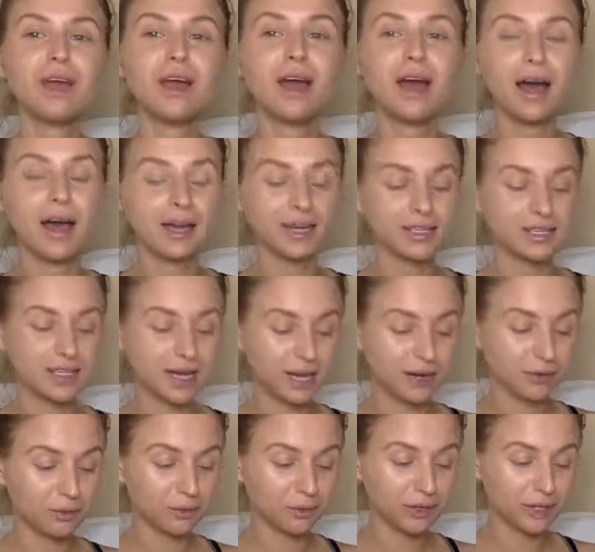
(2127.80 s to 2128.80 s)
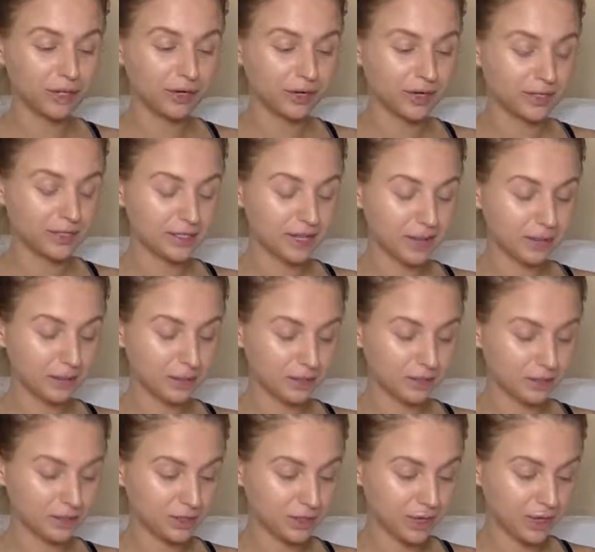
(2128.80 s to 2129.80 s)
I just had a really great time
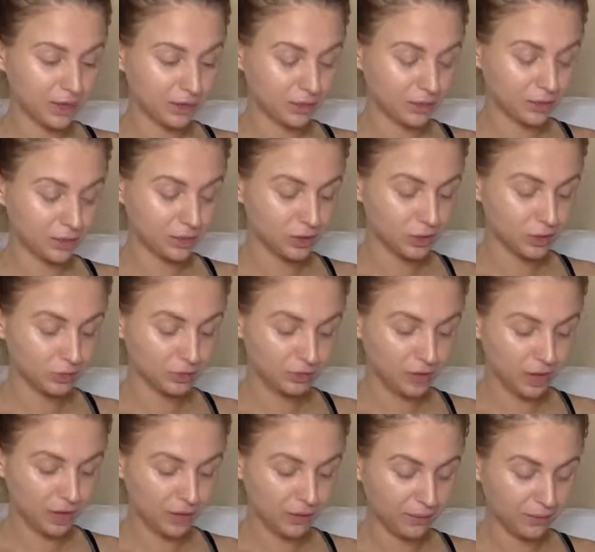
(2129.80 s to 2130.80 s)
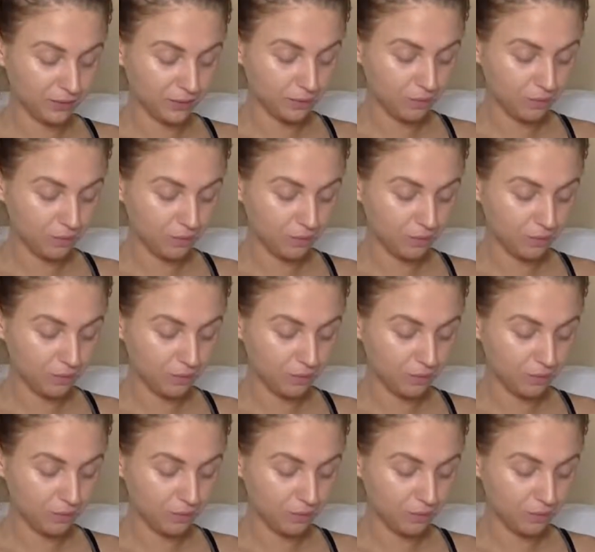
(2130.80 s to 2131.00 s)
yesterday. It was so fun.